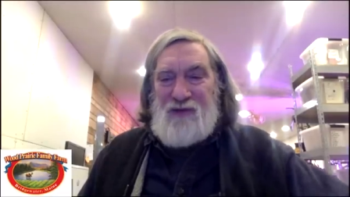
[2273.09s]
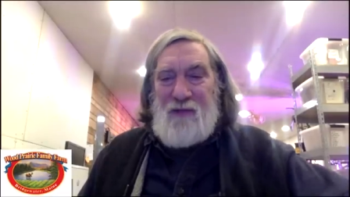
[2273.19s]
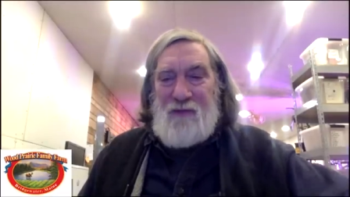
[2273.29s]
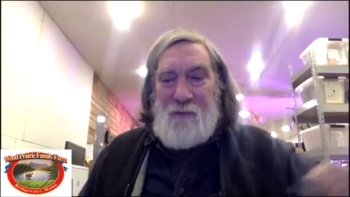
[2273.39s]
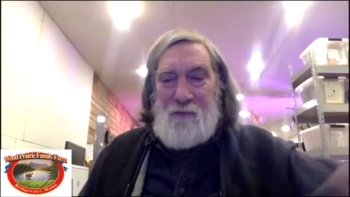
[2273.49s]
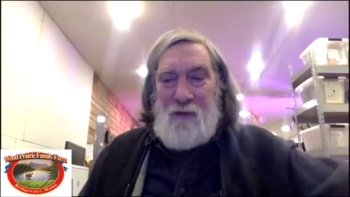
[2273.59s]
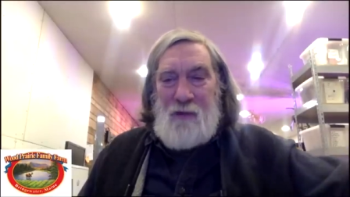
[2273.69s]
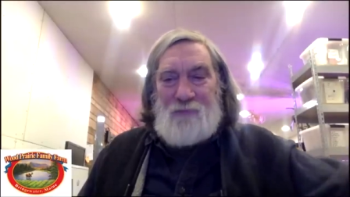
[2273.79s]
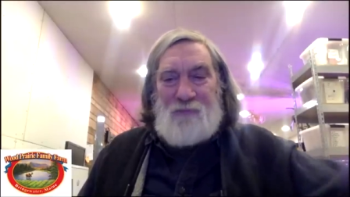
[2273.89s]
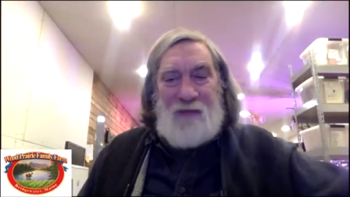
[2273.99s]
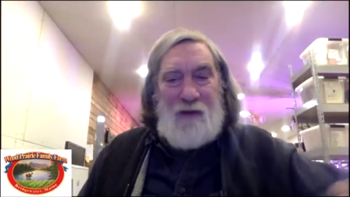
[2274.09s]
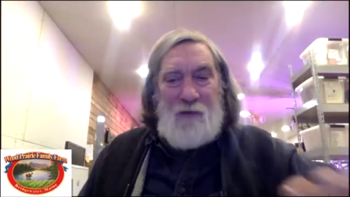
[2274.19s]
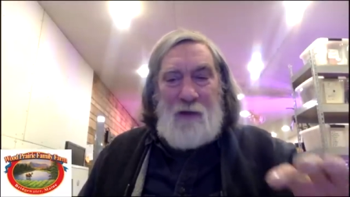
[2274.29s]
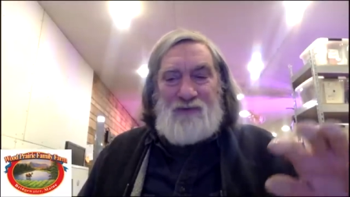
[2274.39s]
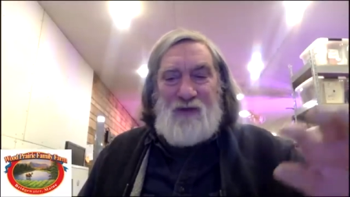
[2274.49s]
and to see them,
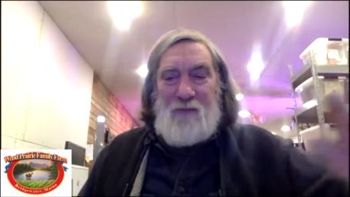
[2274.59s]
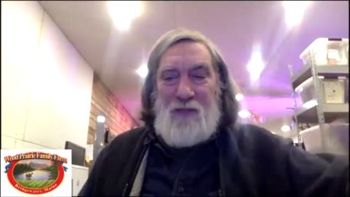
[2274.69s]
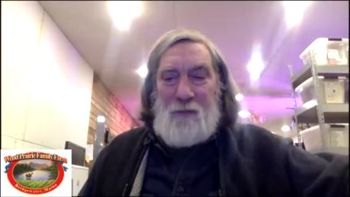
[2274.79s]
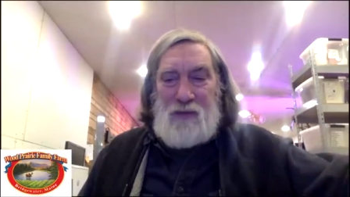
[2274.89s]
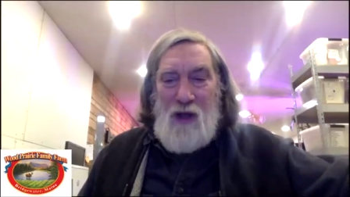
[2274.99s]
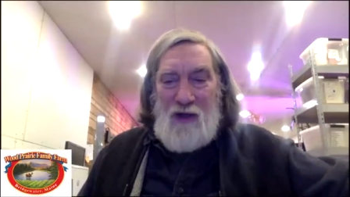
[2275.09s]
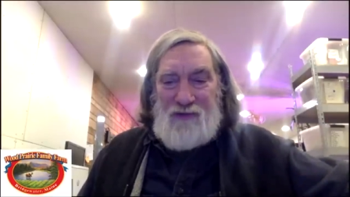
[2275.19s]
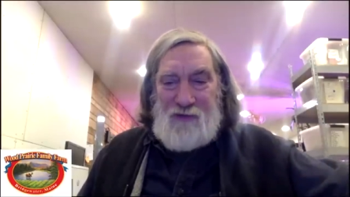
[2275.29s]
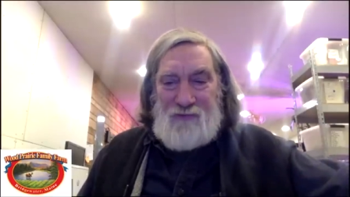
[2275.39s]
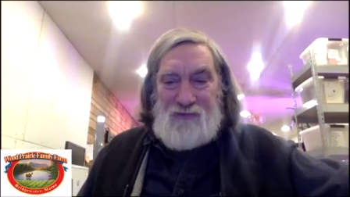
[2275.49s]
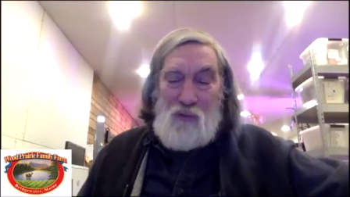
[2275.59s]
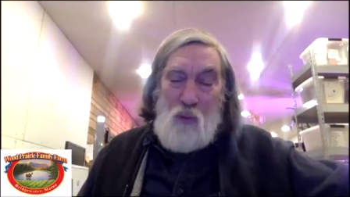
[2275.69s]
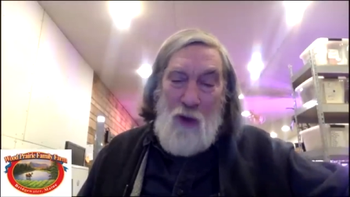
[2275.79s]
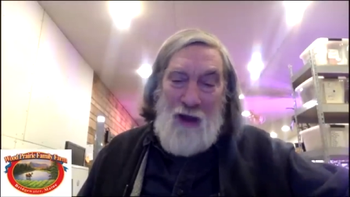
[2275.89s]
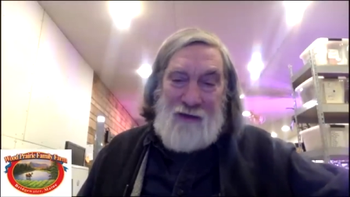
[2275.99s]
you know, some of the
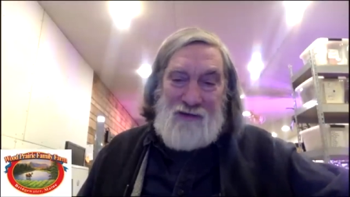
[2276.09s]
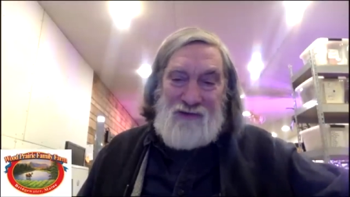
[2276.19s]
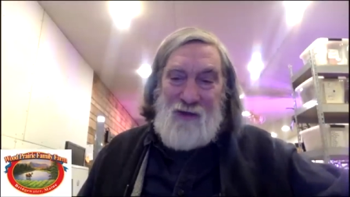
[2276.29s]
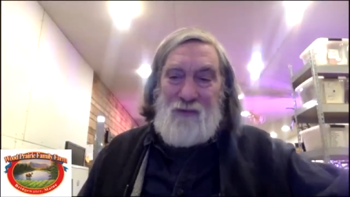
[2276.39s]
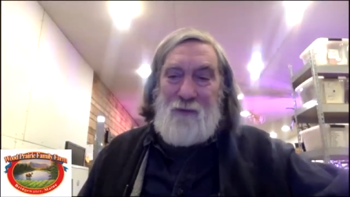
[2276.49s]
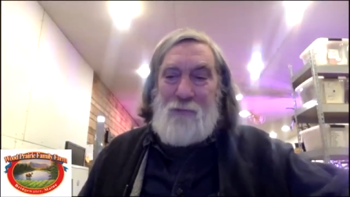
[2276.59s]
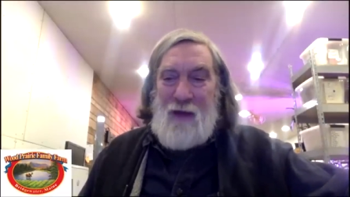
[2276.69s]
blossoms are white,